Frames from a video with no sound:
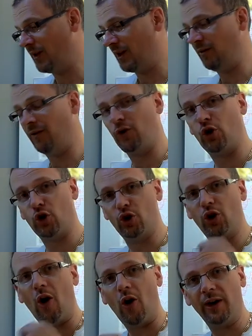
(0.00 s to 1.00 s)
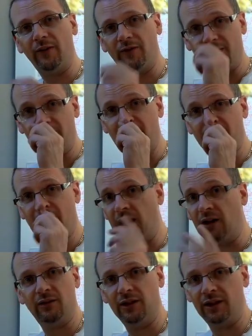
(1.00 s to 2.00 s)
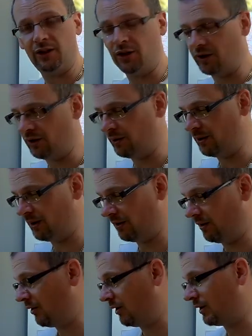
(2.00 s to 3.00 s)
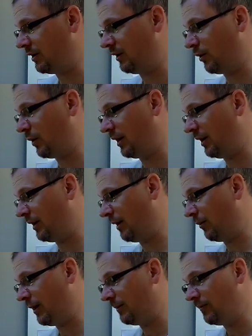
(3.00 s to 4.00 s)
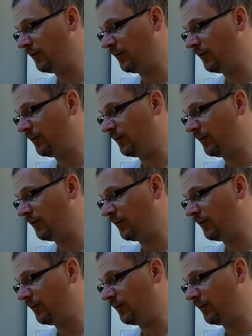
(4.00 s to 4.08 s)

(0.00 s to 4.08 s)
If you've got a good eye for detail, you can do it nice and quickly that way.